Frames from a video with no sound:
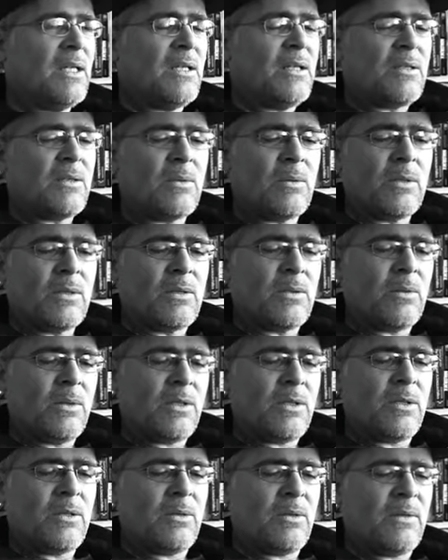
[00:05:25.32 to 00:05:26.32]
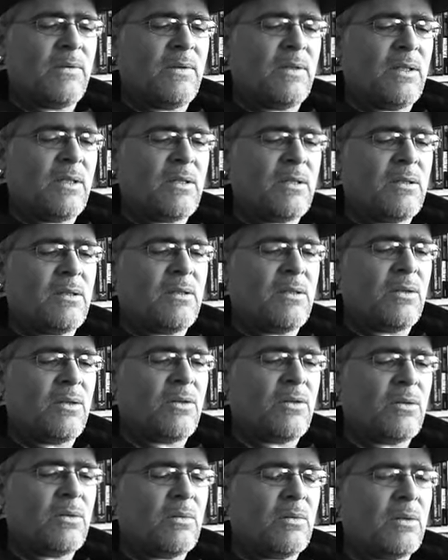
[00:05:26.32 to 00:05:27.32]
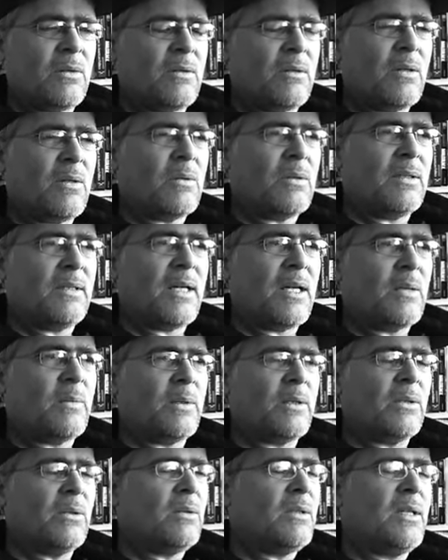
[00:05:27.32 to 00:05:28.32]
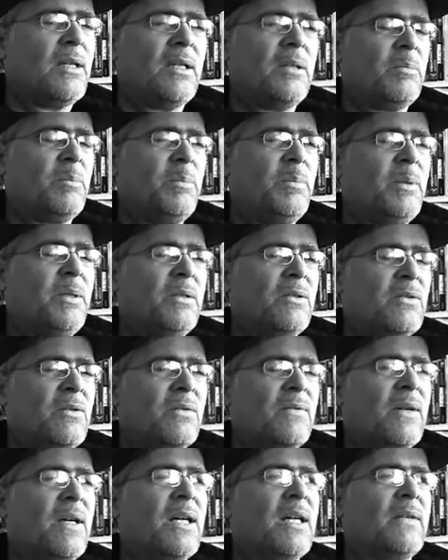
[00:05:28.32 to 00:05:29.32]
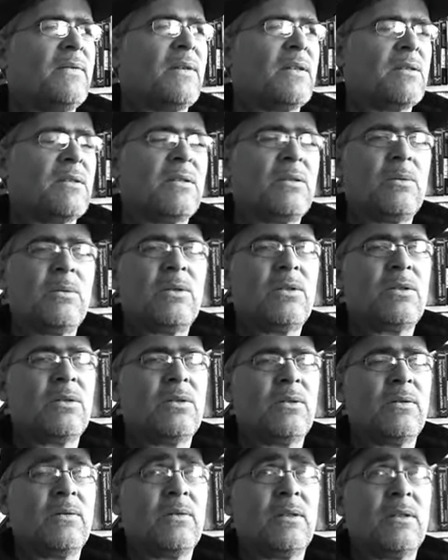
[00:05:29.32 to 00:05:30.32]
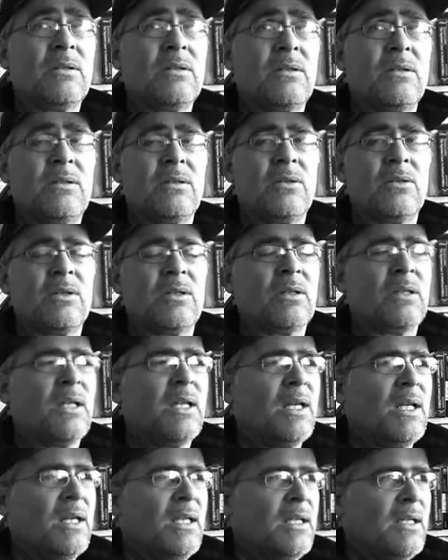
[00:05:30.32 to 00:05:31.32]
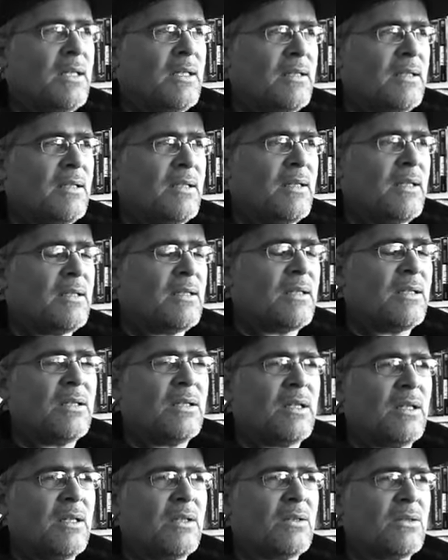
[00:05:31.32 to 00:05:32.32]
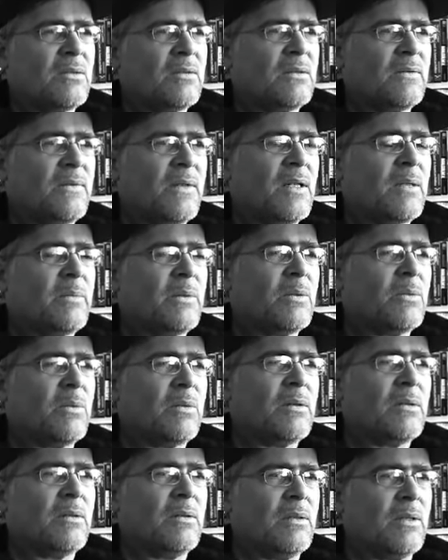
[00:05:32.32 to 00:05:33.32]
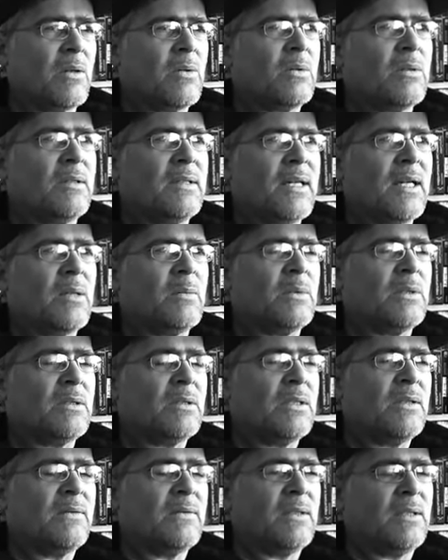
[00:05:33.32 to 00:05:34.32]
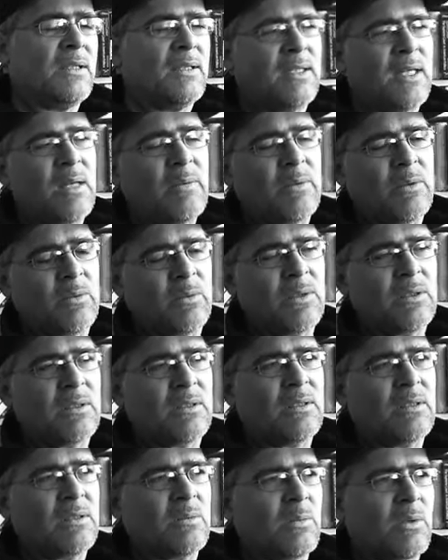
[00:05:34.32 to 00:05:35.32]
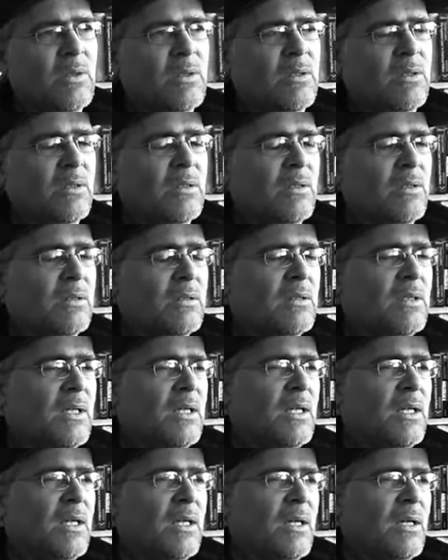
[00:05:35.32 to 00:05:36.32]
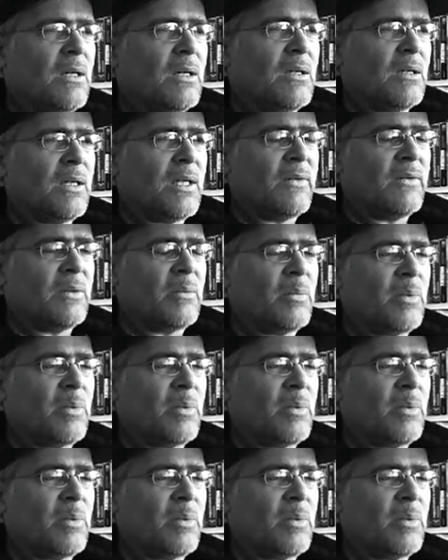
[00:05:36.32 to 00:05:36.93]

So we're a tuition-driven institution with no endowment. You can't survive as a tuition-driven institution in today's educational environment with no endowment. Even the endowment ones in this market are having